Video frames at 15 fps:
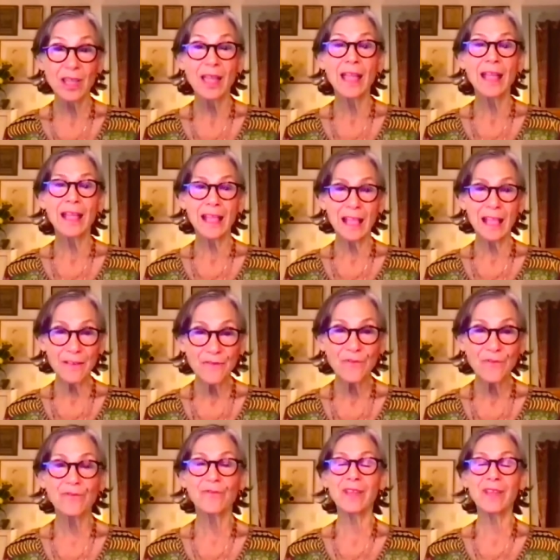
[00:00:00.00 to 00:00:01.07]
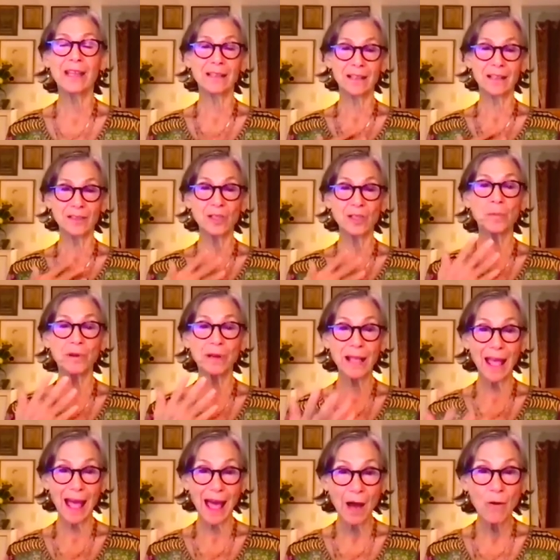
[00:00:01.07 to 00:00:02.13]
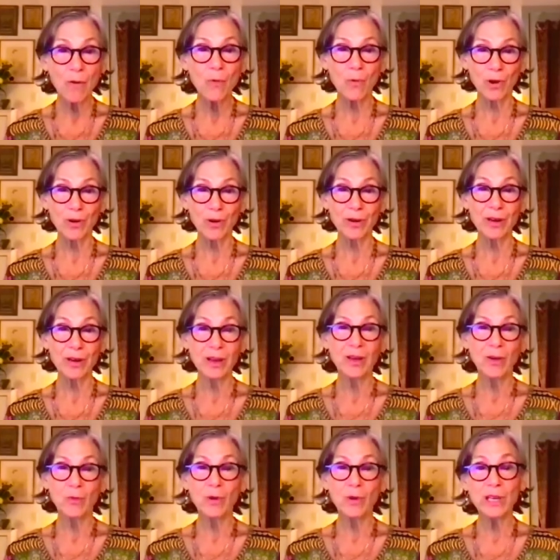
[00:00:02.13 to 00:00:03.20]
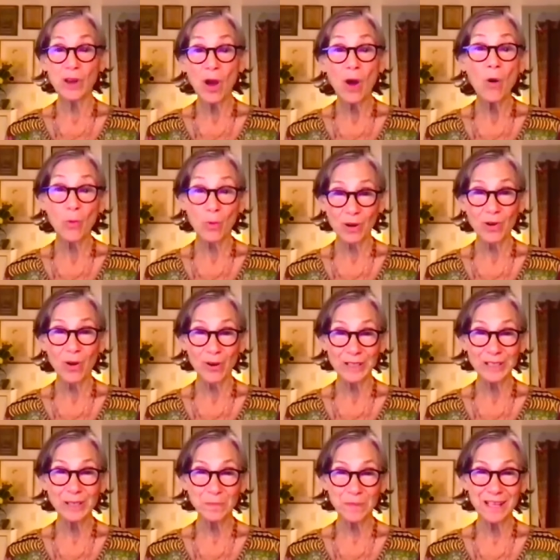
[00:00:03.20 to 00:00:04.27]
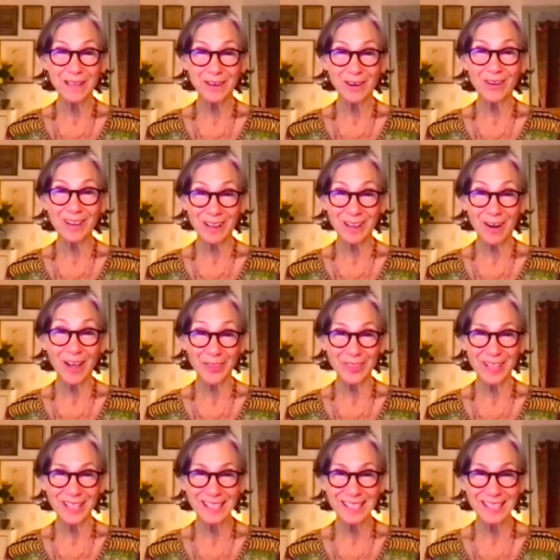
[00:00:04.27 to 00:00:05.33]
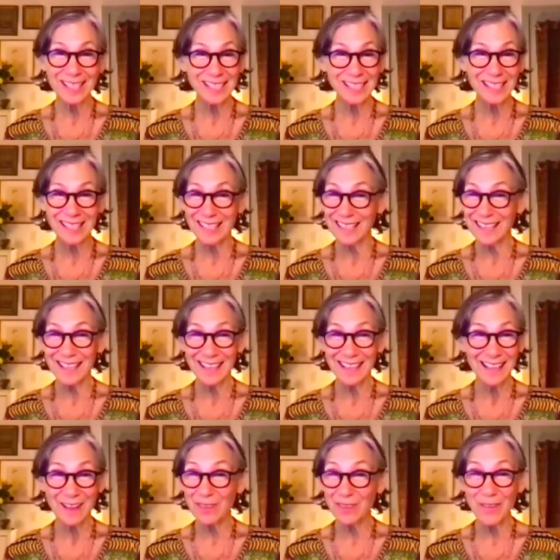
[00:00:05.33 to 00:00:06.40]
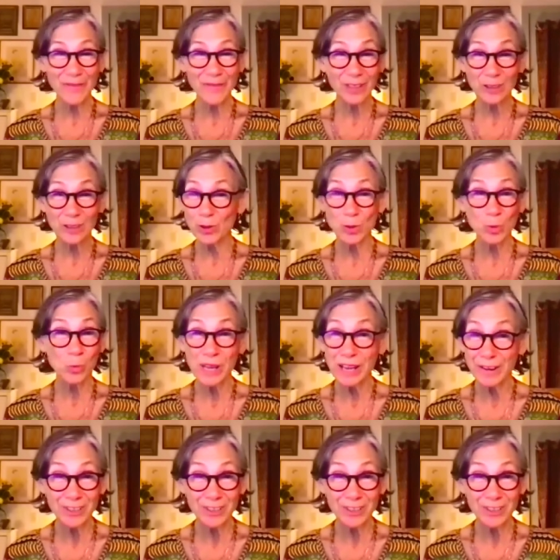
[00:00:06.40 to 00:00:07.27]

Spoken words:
If it can spring outward, we know we're going to be in our authenticity. Even if it looks weird